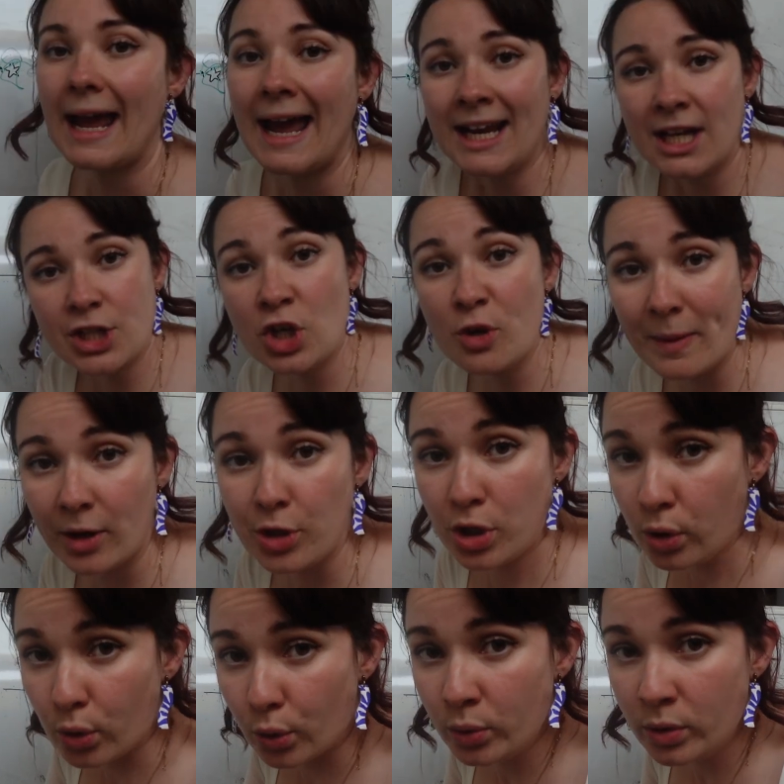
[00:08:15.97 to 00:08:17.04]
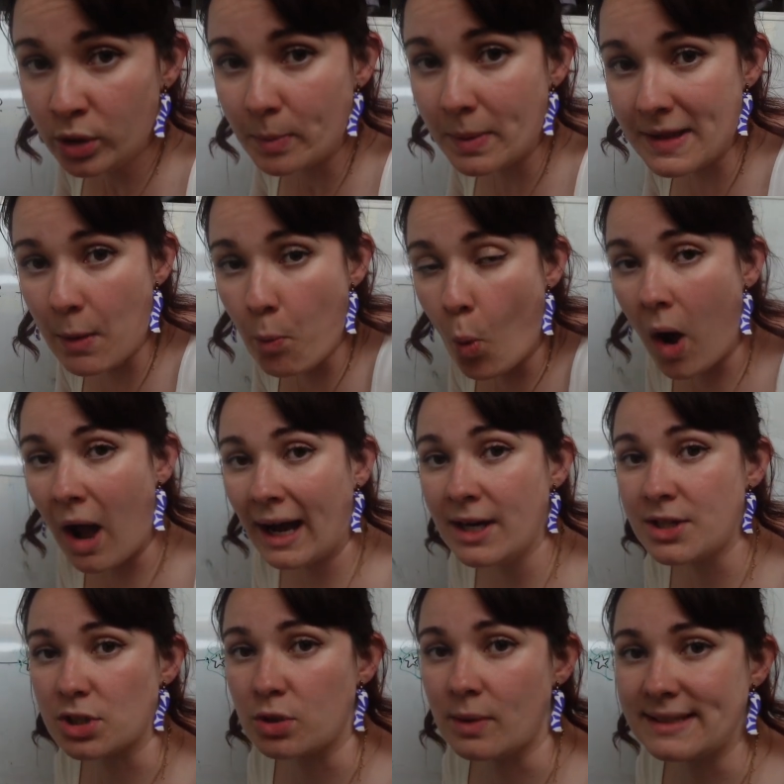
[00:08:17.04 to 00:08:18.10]
And I don't know about you, but then what
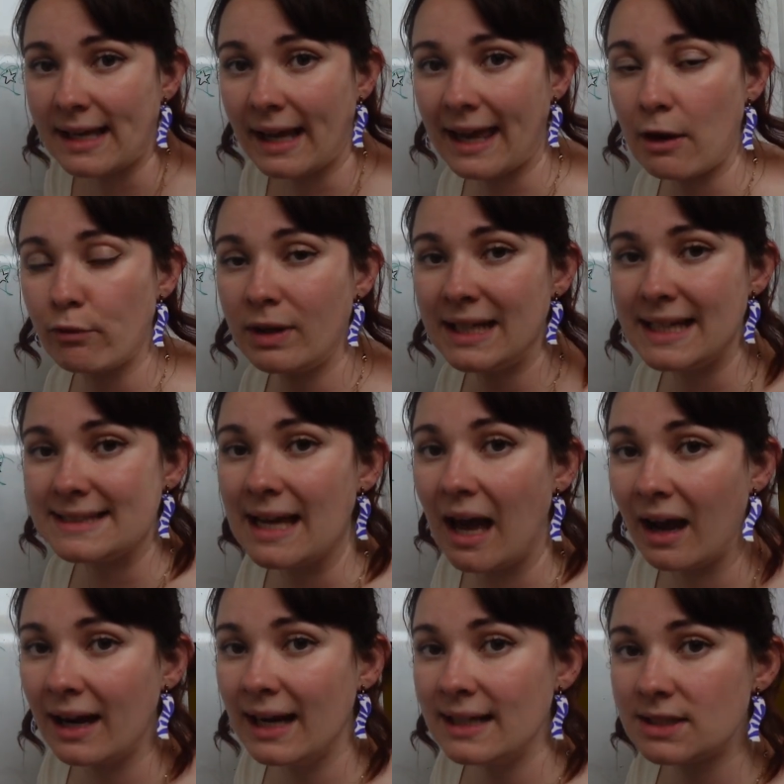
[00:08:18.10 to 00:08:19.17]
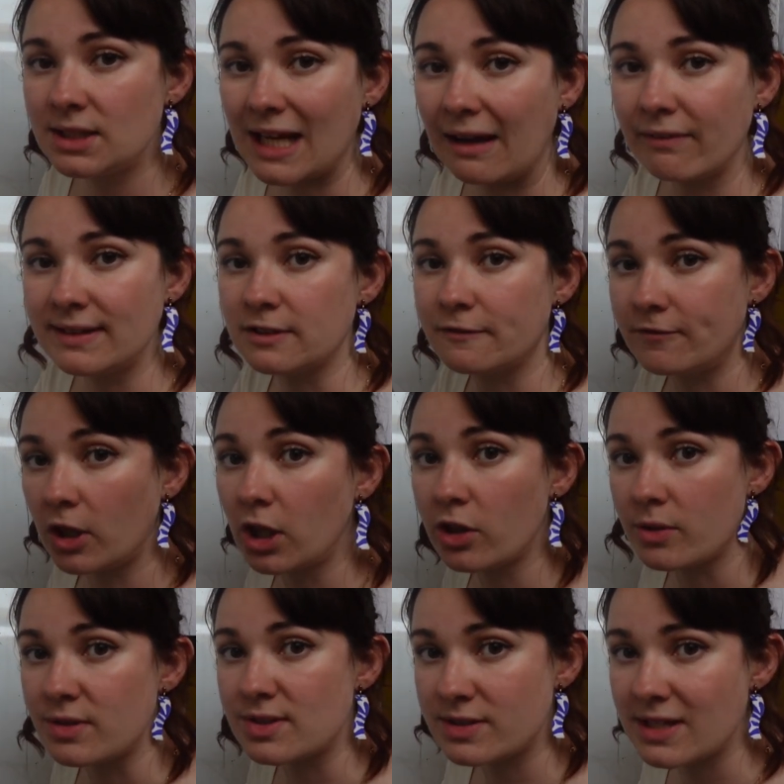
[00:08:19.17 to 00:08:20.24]
I do is I get really tied to having to follow
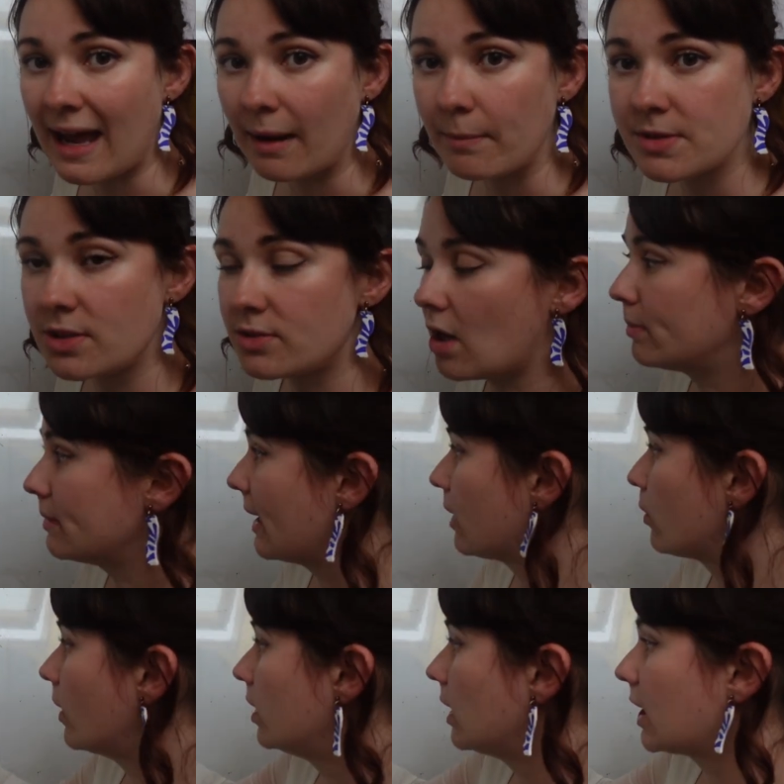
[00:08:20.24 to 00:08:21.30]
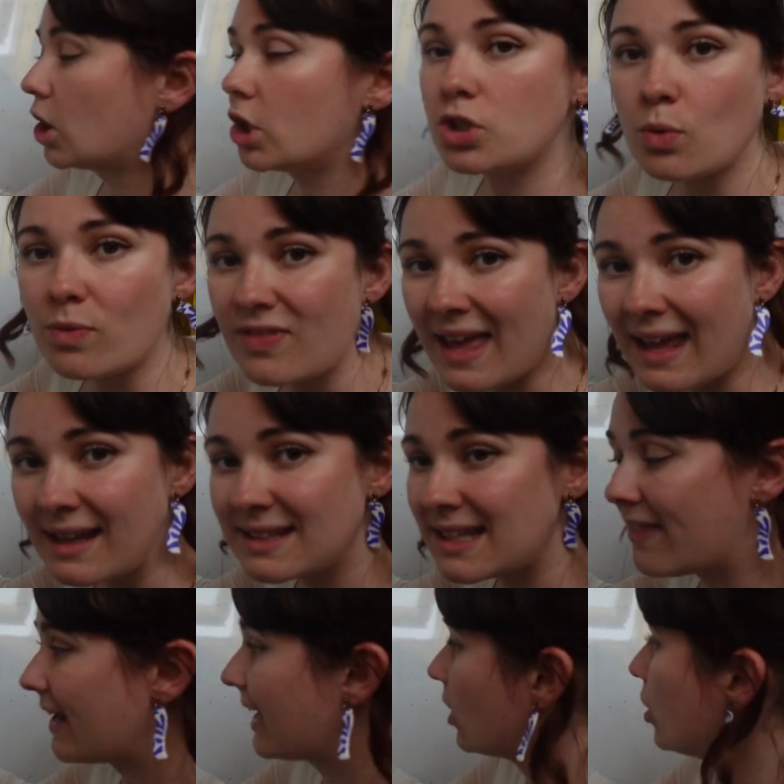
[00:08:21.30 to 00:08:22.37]
those steps. So I'm like, well, I gotta do this,
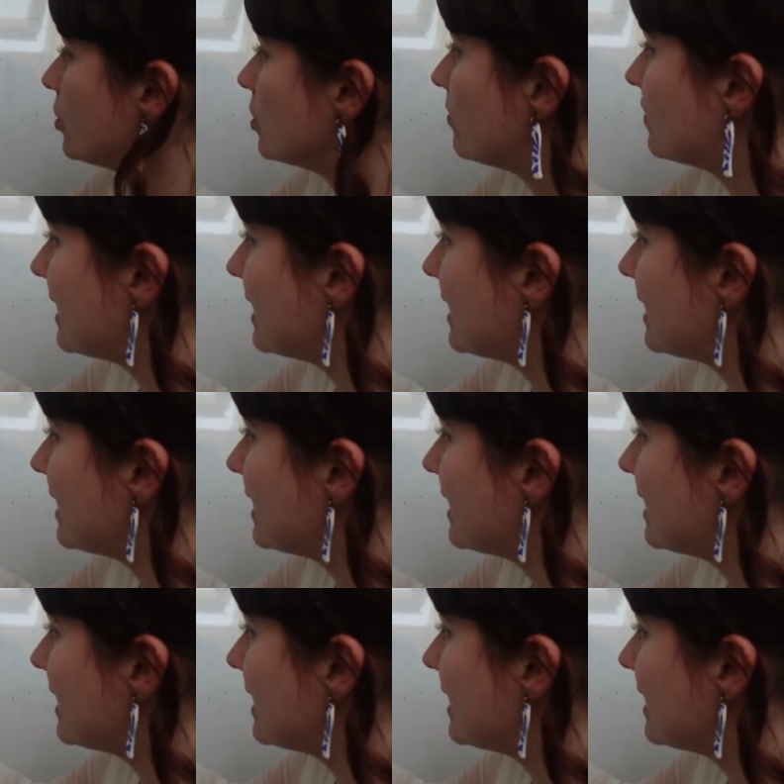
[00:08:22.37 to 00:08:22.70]
and then I gotta do